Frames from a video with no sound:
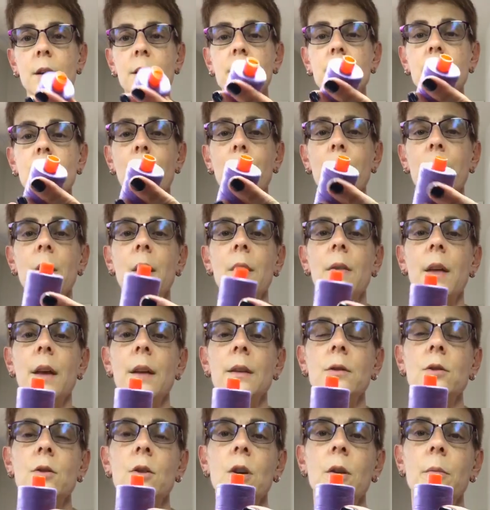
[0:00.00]
something
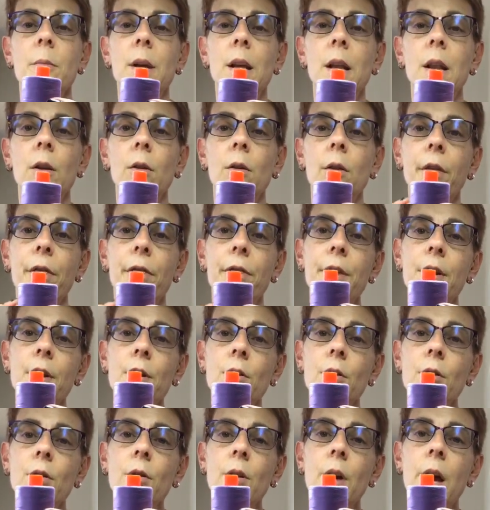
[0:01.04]
that's going to be a little
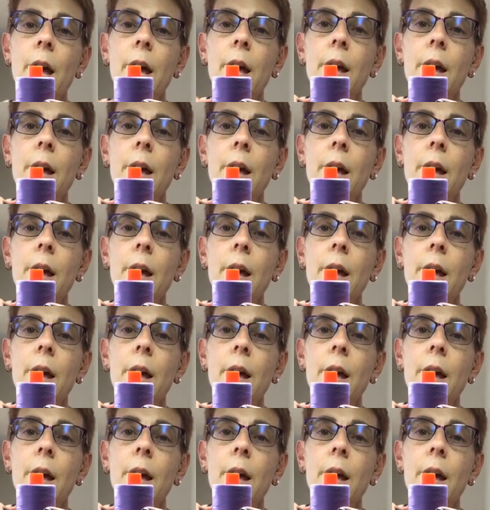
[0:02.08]
thinner